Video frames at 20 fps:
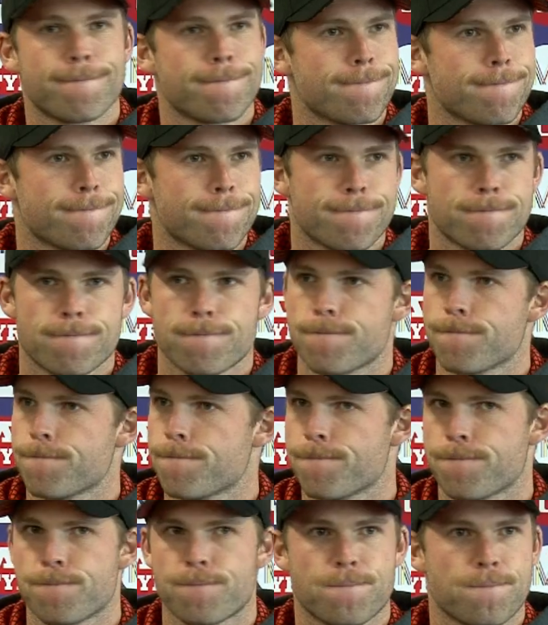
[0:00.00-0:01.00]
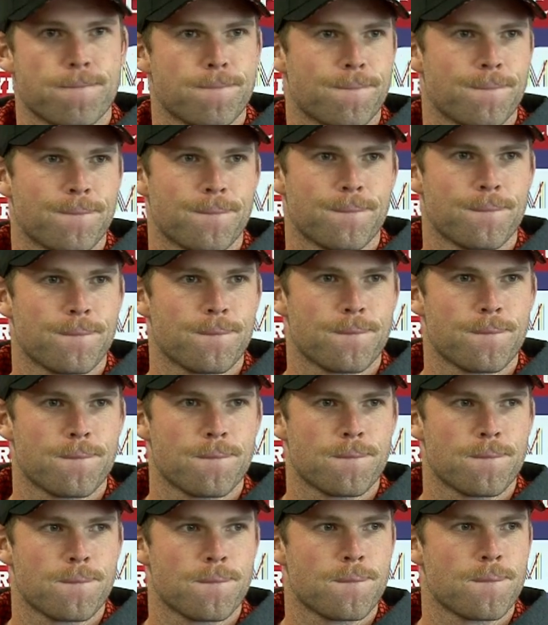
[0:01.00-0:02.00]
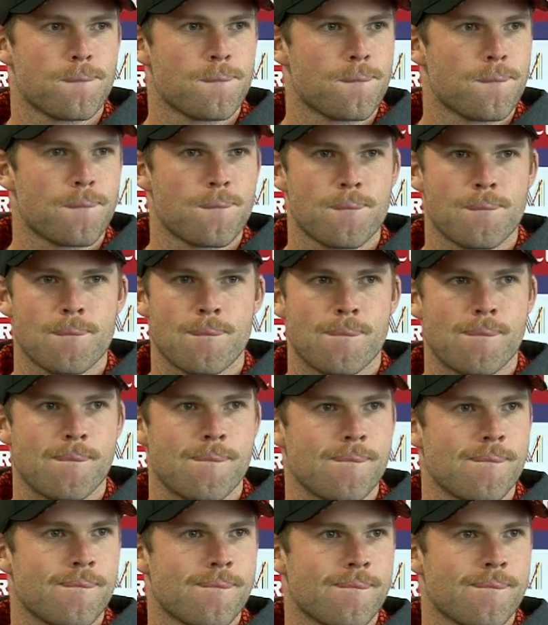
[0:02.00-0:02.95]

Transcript: like the first question? Waltz down.